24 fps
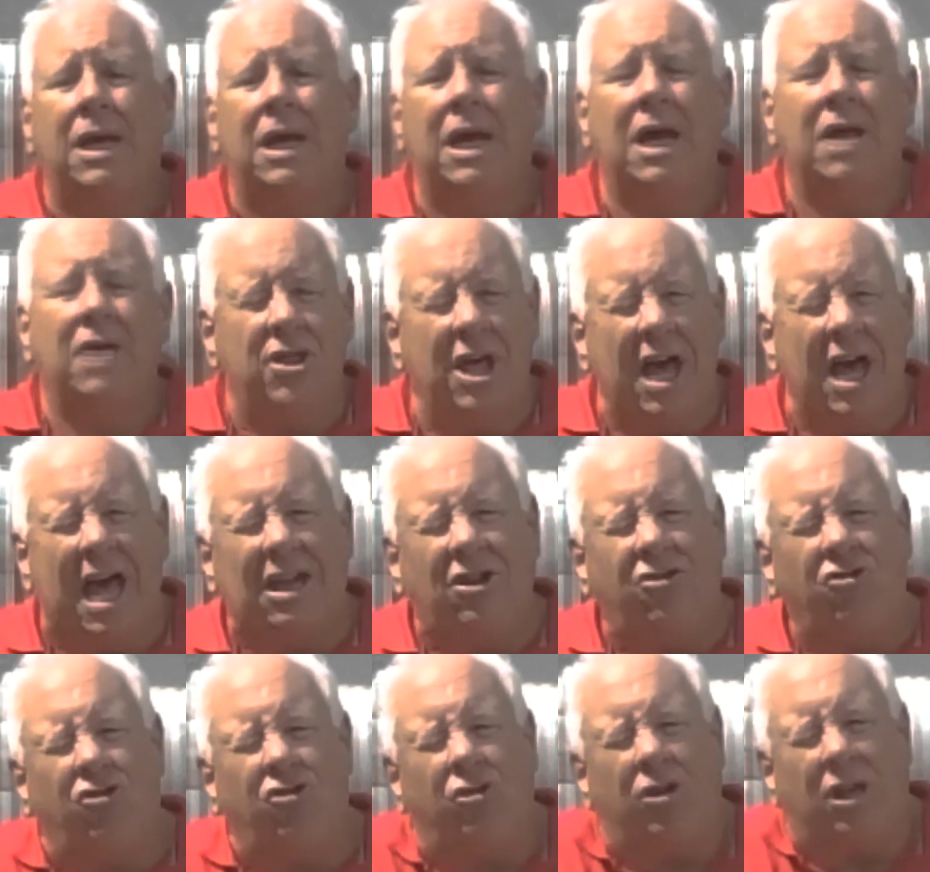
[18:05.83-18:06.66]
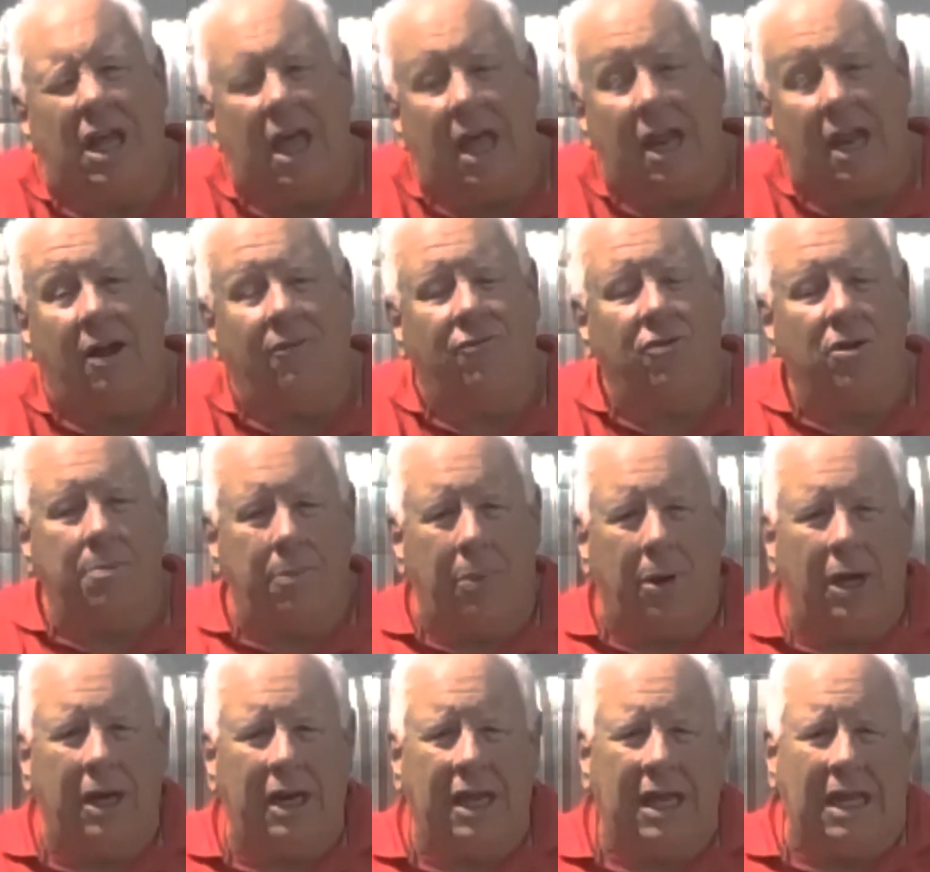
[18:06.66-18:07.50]
And that should get
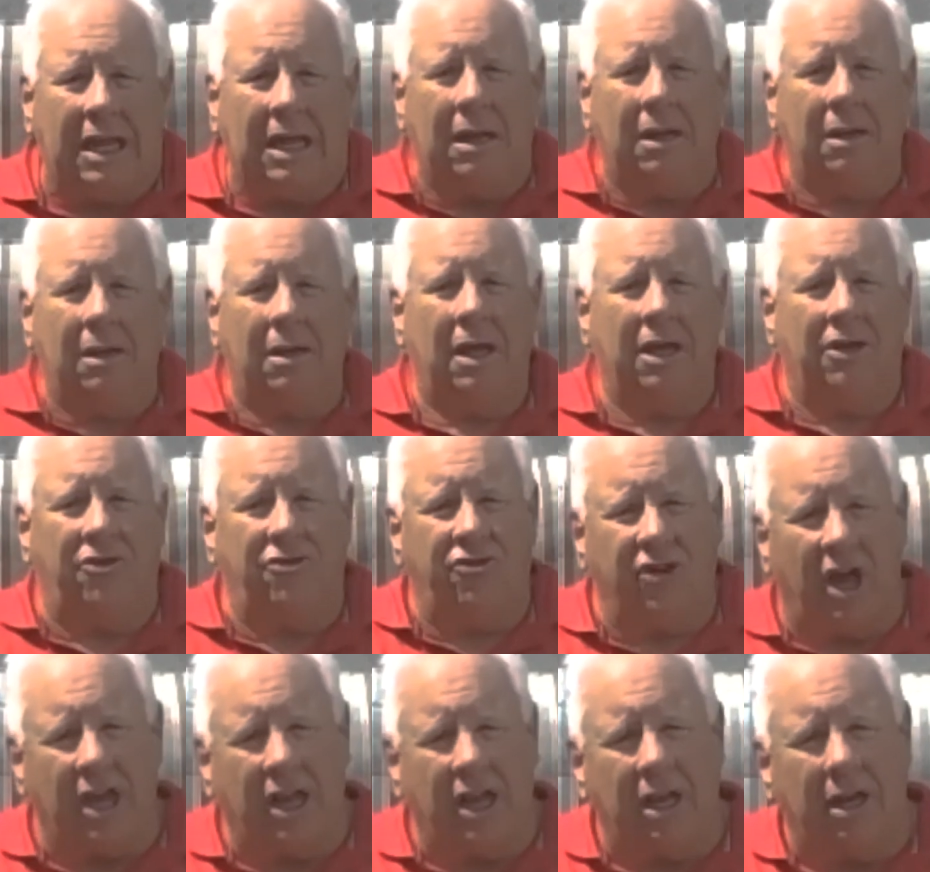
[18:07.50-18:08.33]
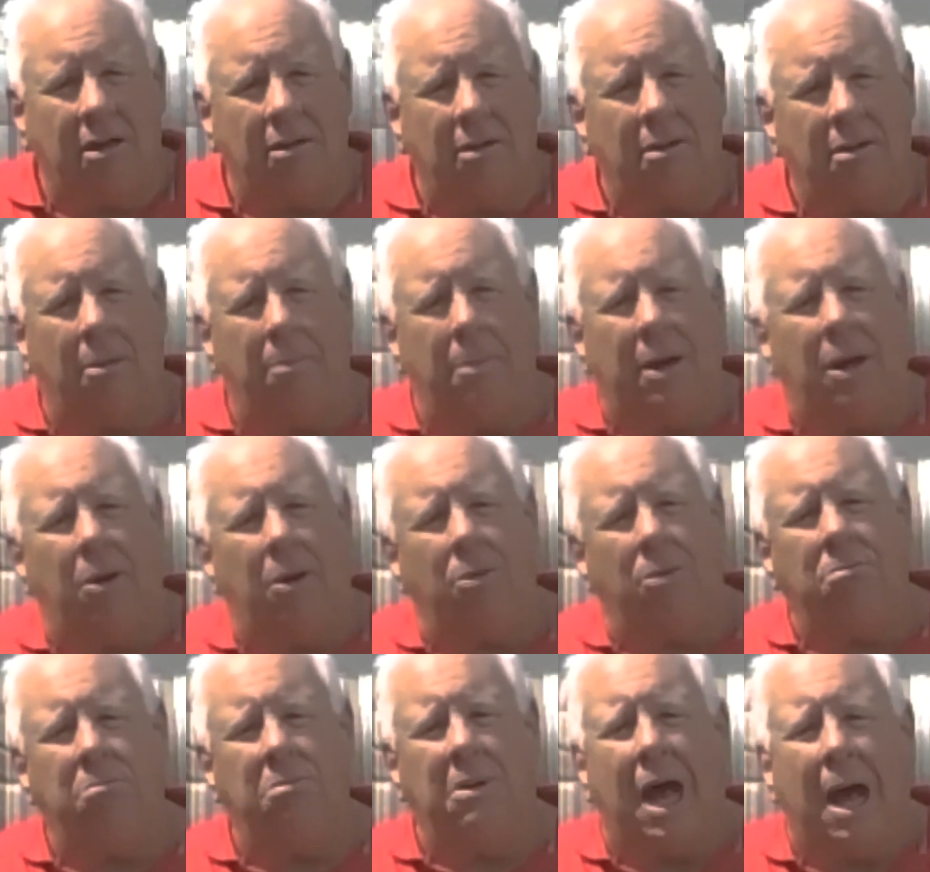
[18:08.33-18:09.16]
everybody excited about
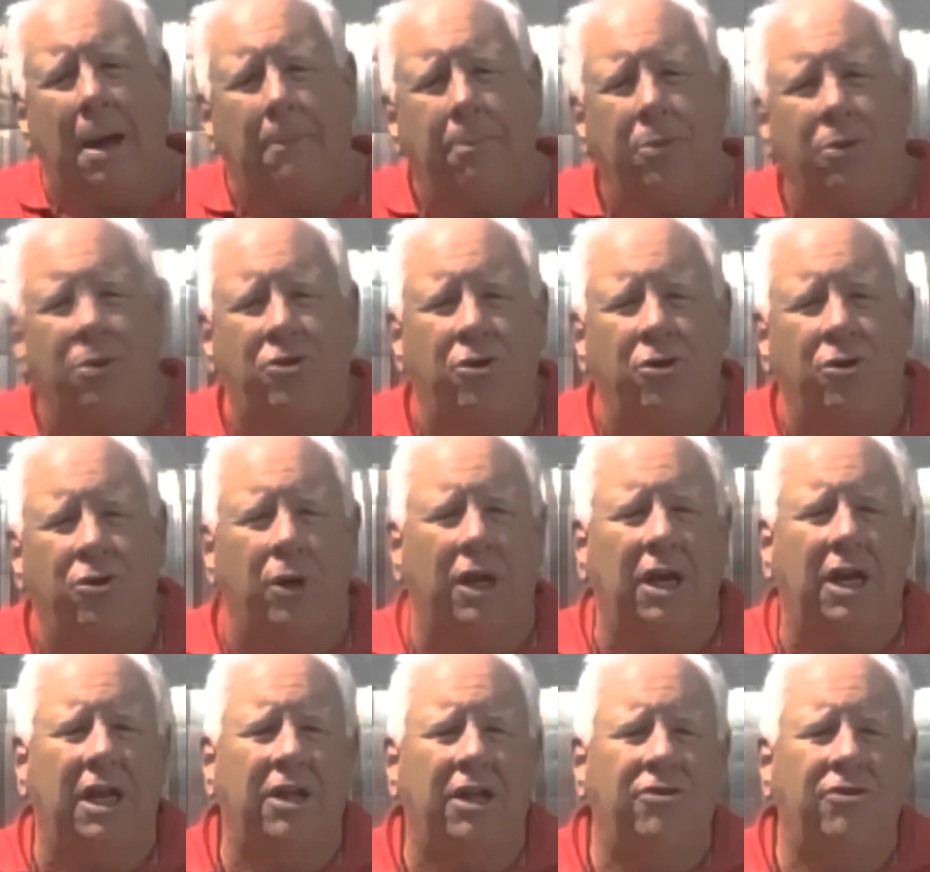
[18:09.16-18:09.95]
opportunities.